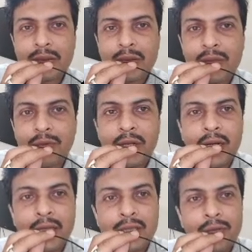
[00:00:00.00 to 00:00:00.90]
So, therefore,
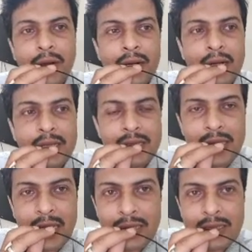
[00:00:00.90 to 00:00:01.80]
reduction of antenna
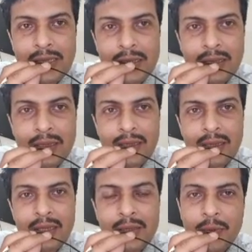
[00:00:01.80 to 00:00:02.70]
size
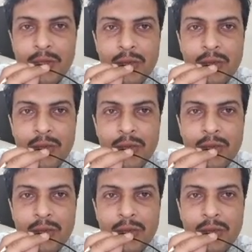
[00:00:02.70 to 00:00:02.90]
is